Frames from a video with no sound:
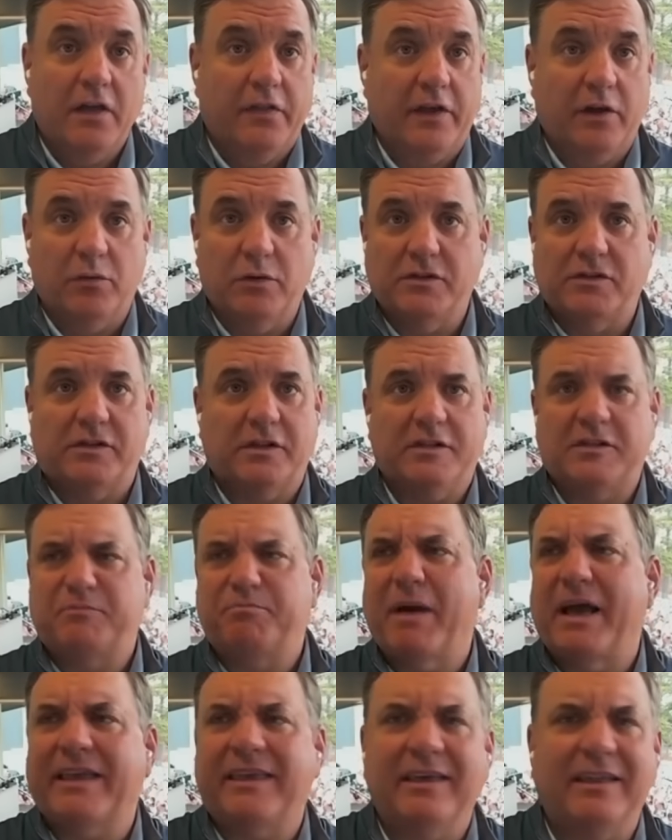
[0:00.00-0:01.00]
There was the
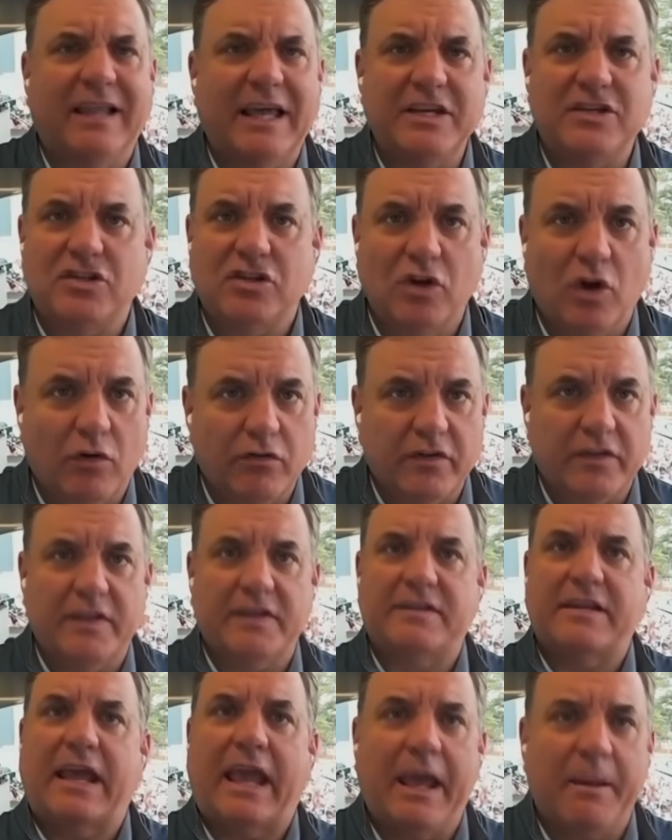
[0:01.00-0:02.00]
speculation over the
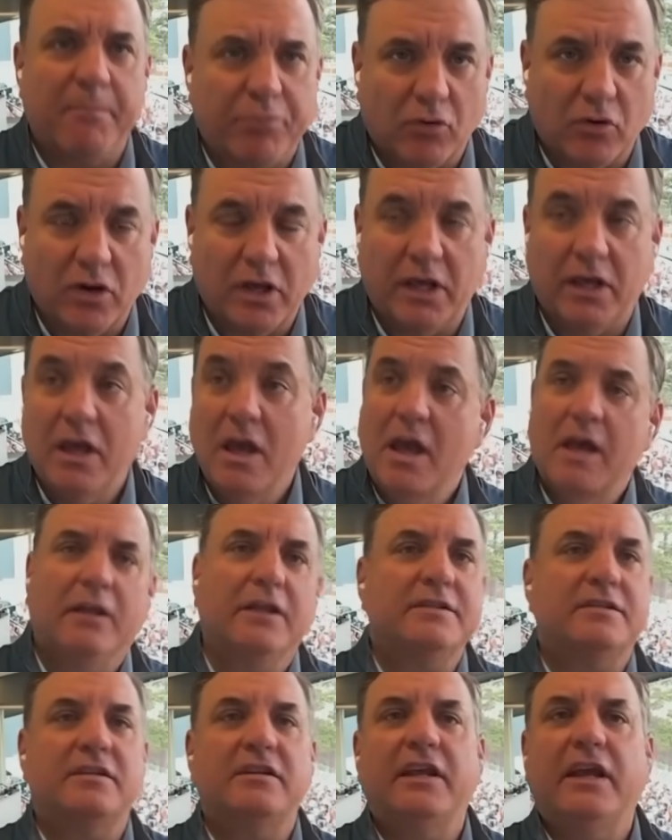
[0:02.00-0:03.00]
tampering.
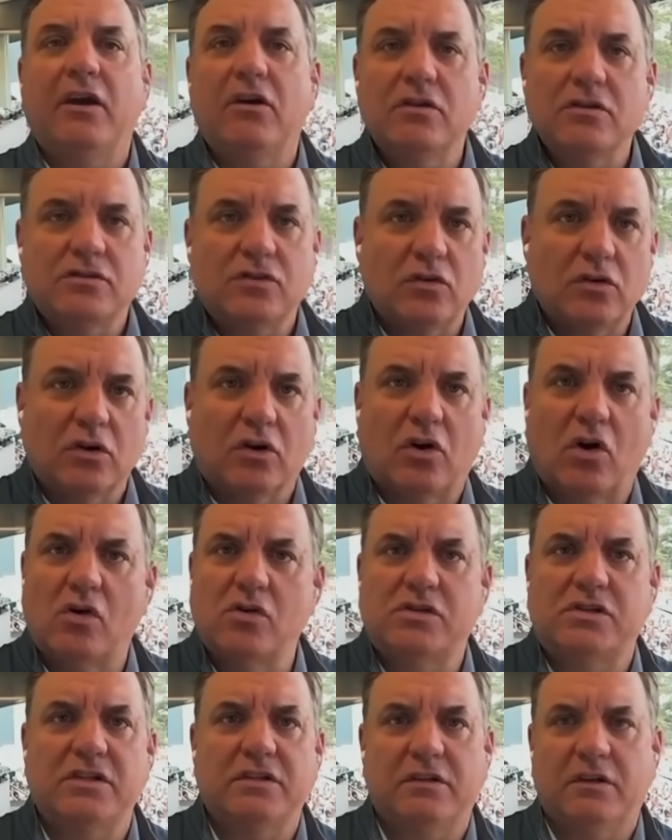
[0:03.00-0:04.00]
Listen, the Arizona
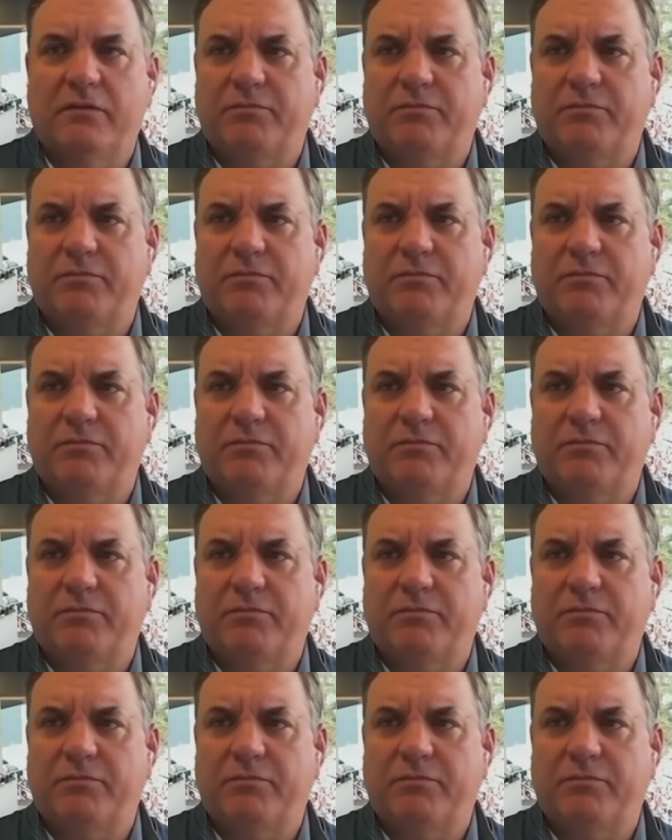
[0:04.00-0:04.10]
coach,